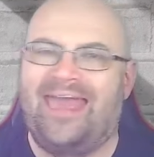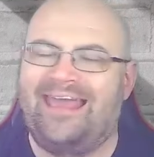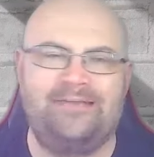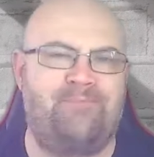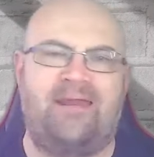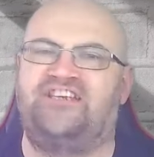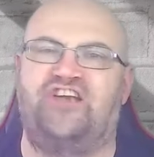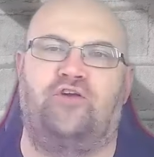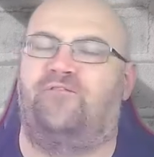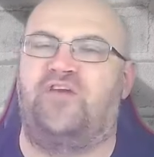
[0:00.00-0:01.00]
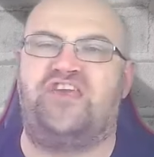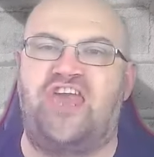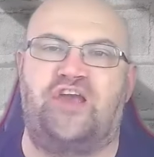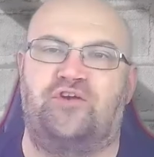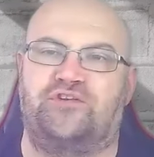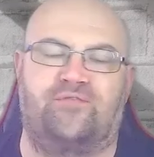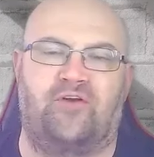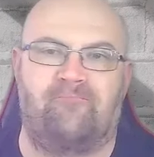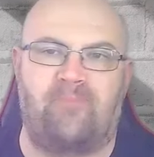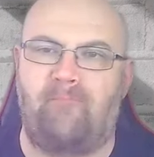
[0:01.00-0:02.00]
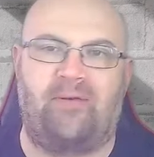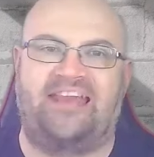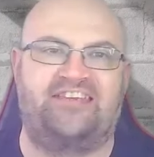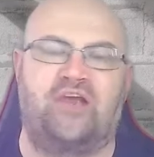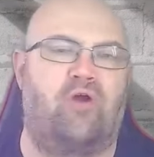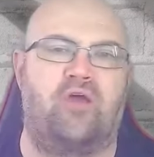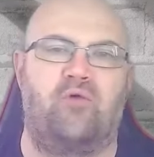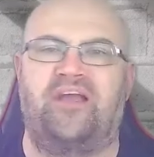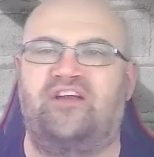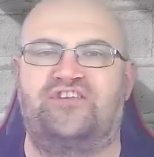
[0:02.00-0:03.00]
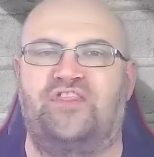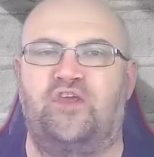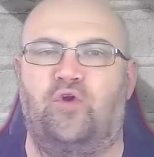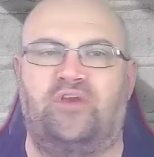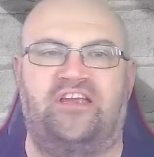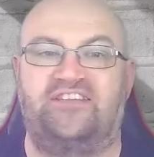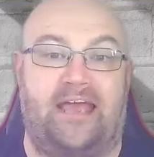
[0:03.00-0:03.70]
It's been a joke for years for planting right-wingers in the audience,